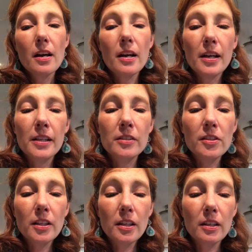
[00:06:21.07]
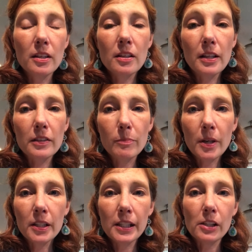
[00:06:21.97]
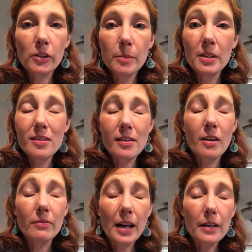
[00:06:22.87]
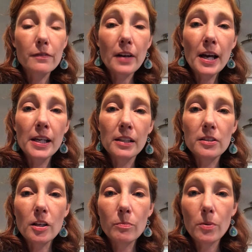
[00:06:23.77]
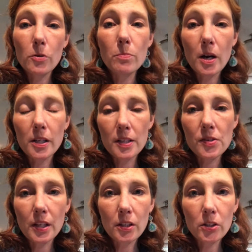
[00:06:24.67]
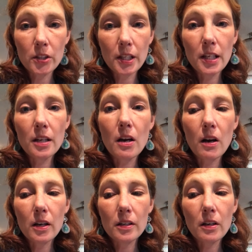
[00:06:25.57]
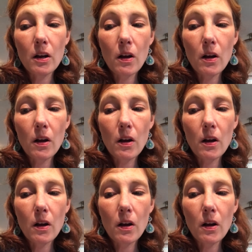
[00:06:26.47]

And the collective bargaining agreement is not ratified until both parties can agree on